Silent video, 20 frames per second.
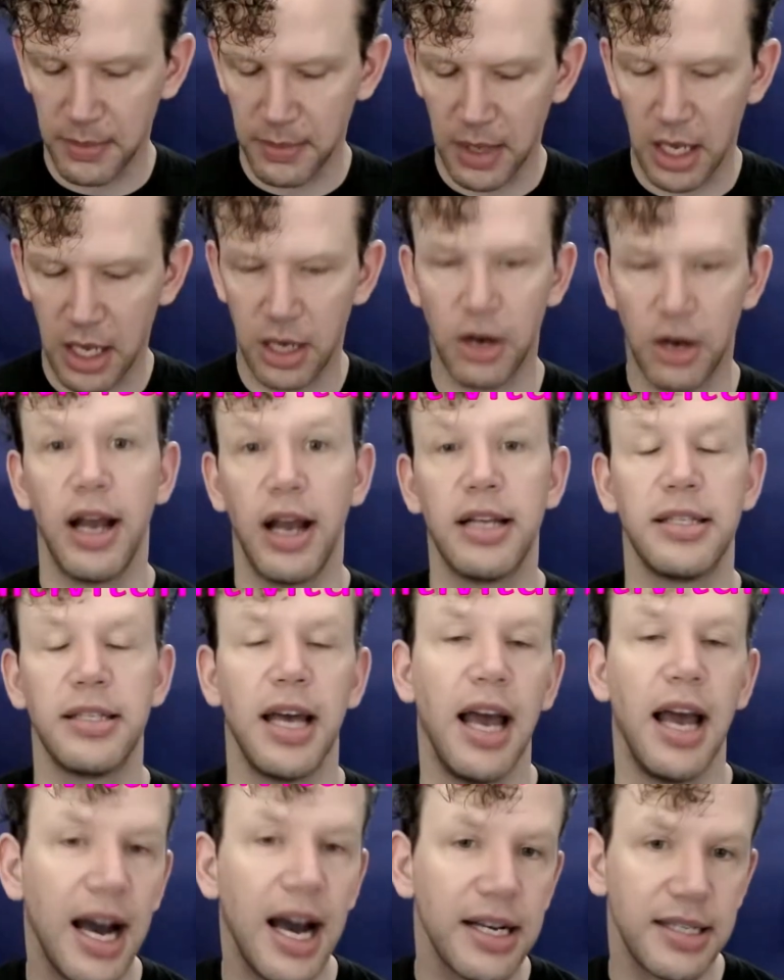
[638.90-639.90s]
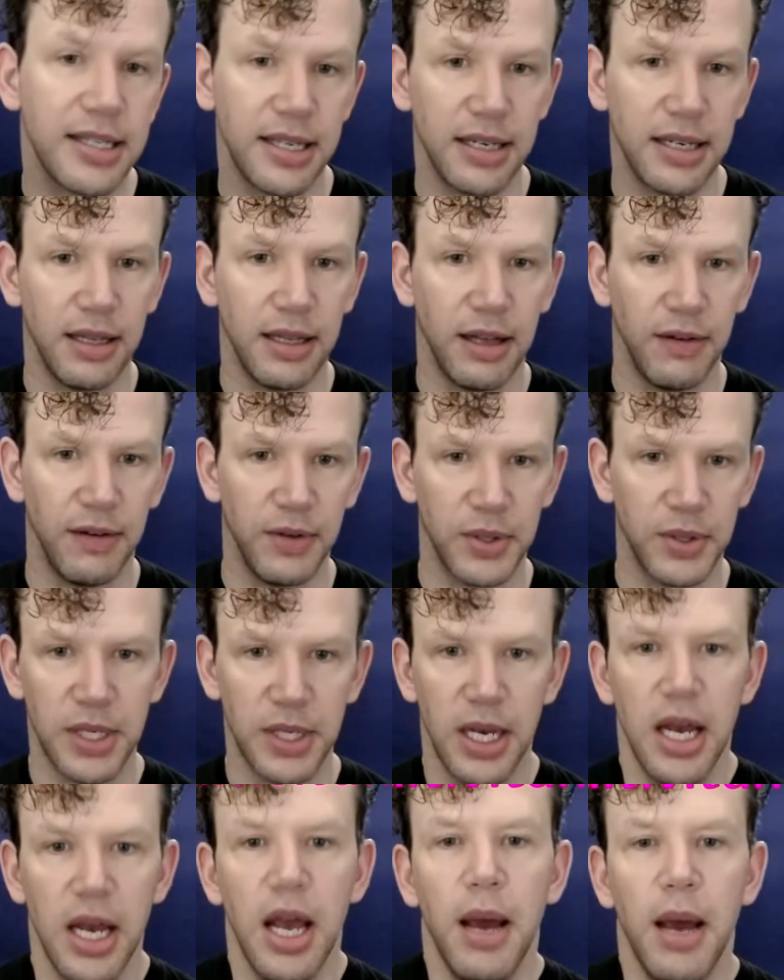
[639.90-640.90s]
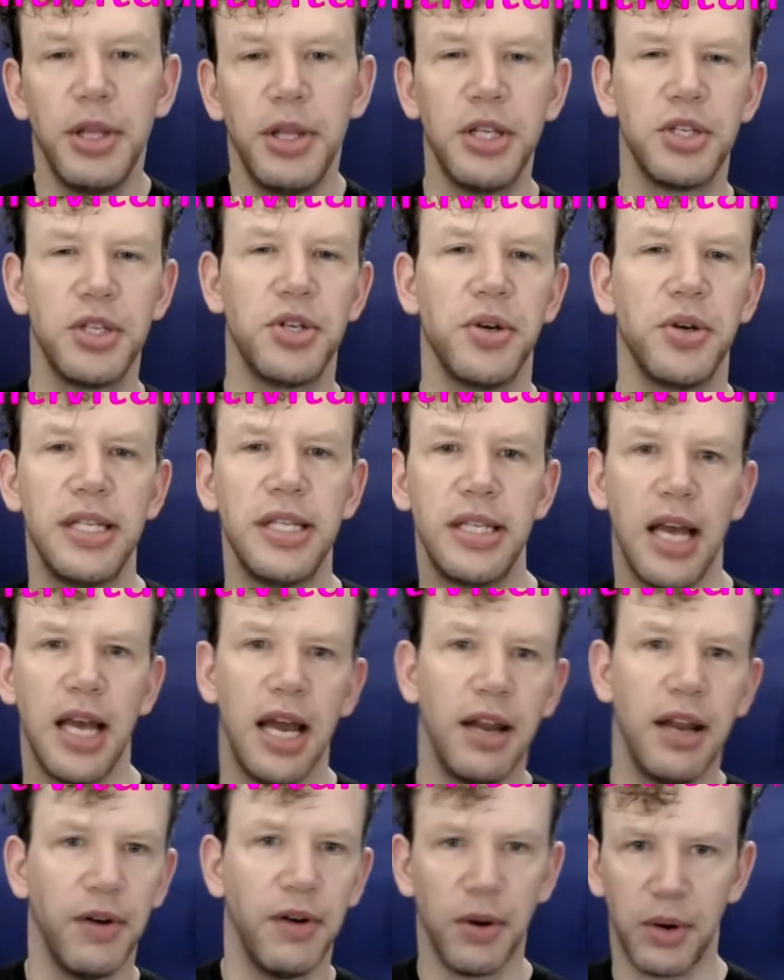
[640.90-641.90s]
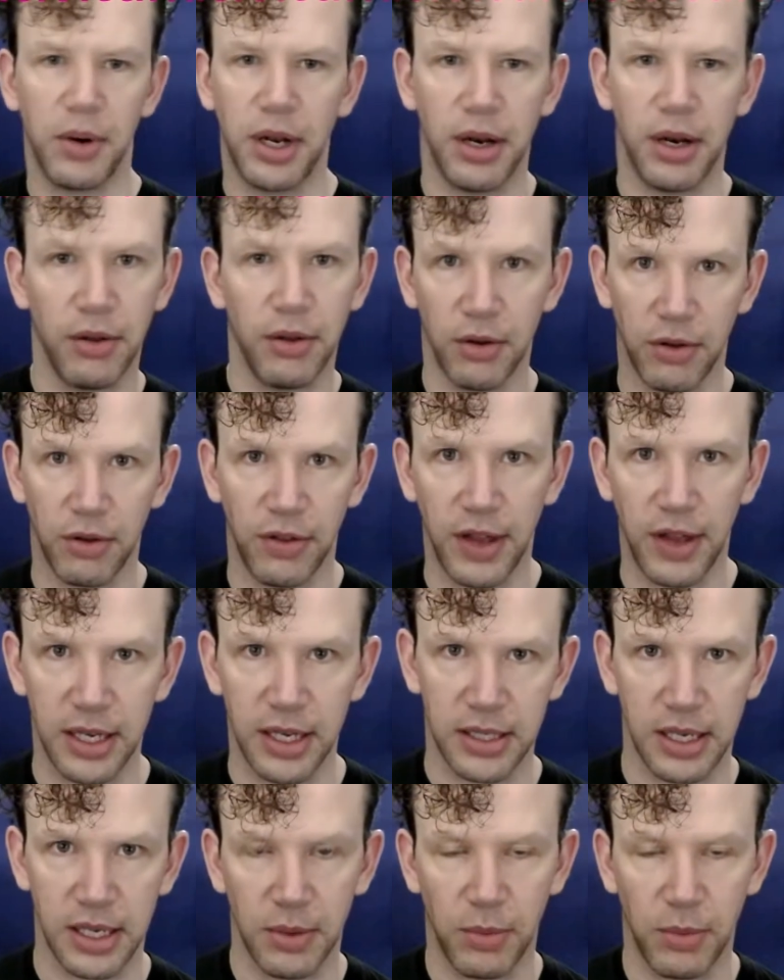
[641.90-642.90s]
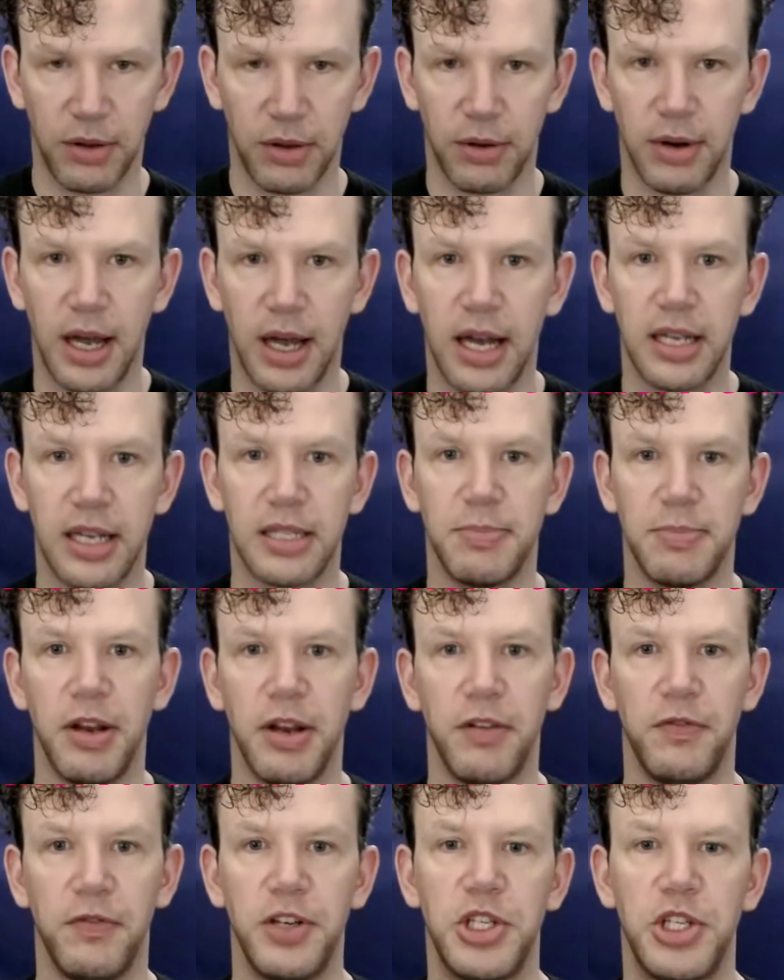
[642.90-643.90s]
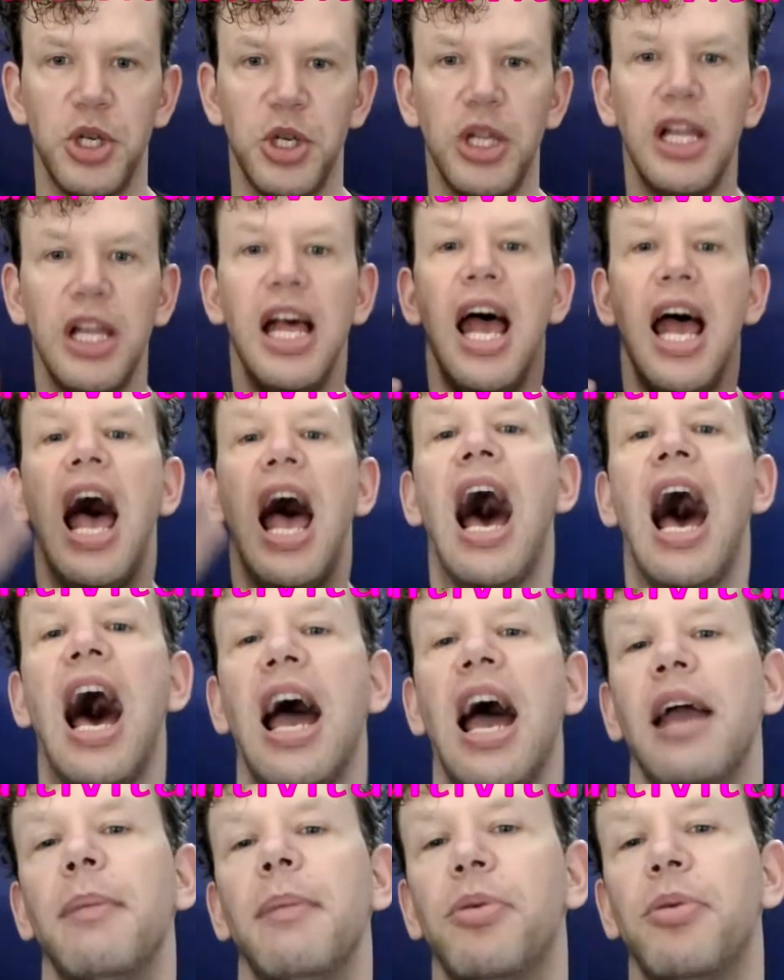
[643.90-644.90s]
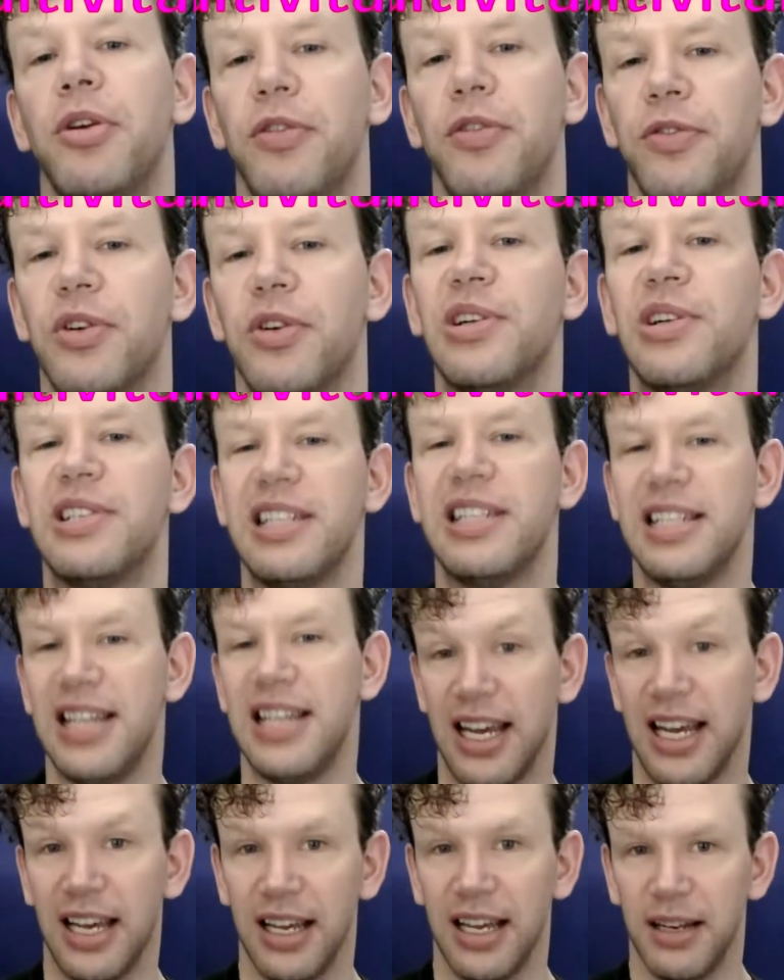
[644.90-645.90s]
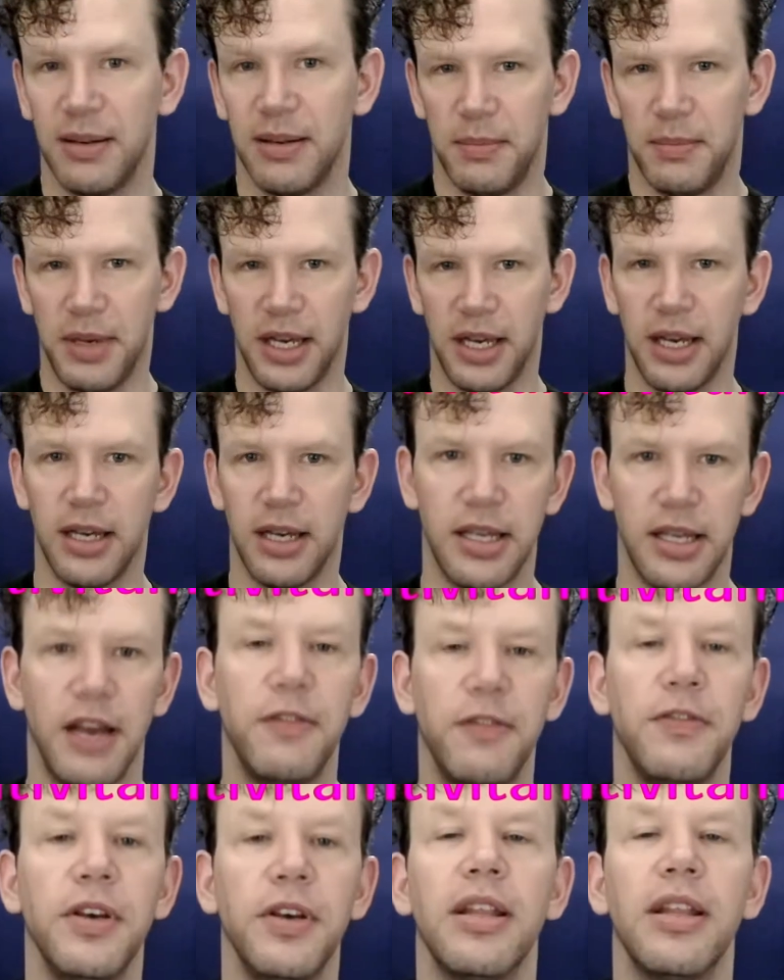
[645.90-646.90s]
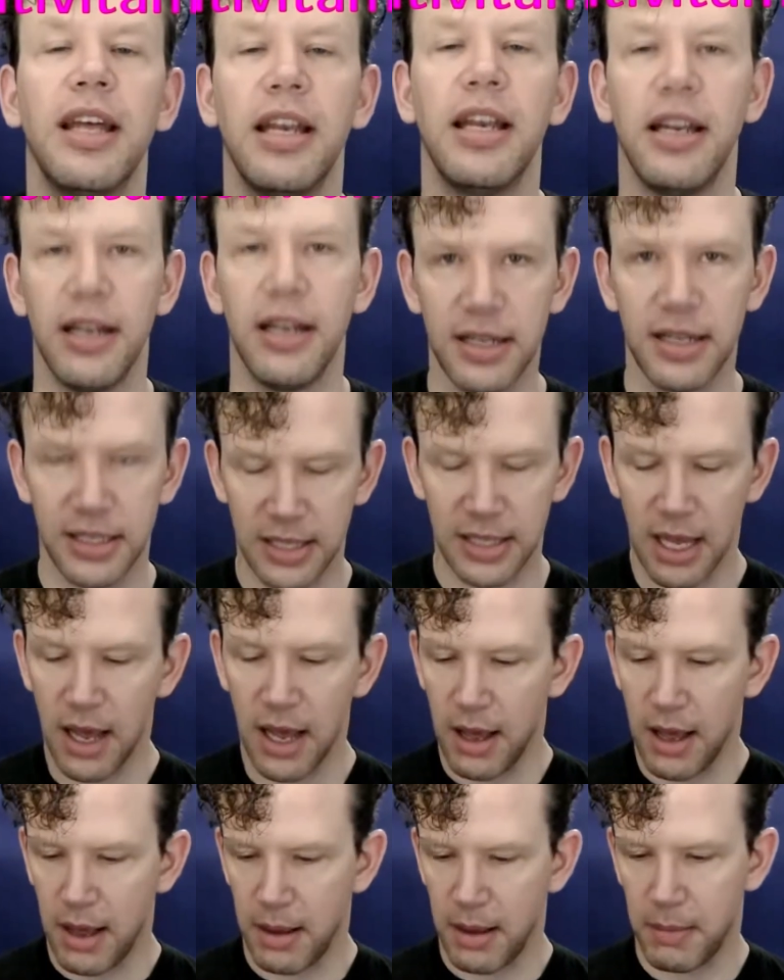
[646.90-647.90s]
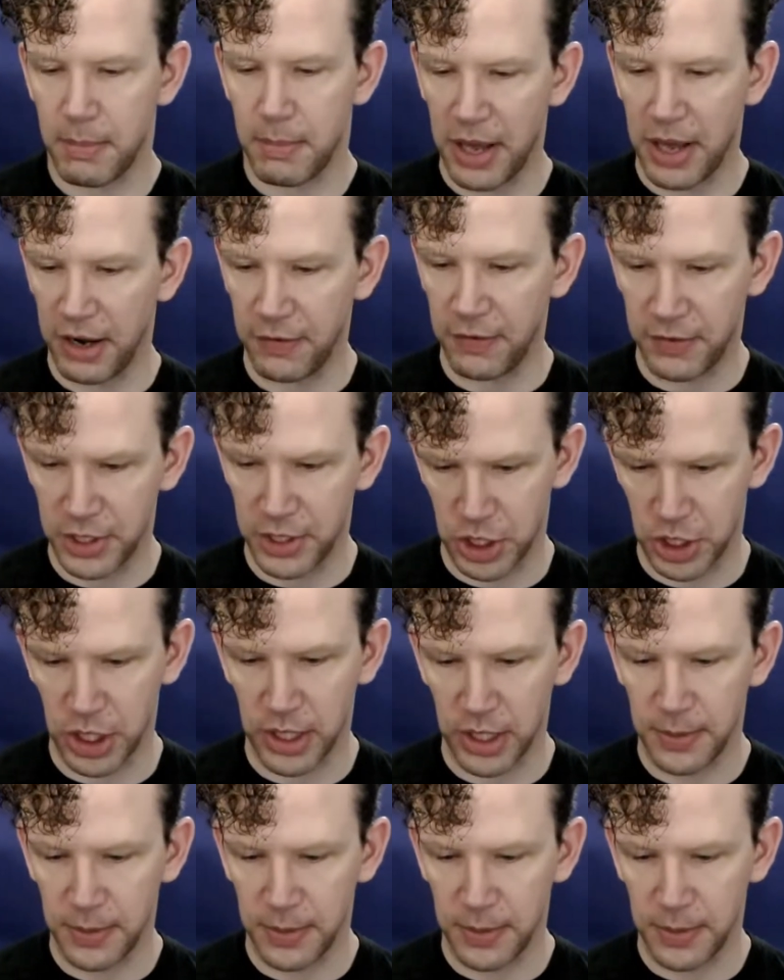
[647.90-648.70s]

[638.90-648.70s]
your antioxidant levels, but the jury's kind of out on other things on whether or not it's beneficial. I prefer to take it because I feel that it is beneficial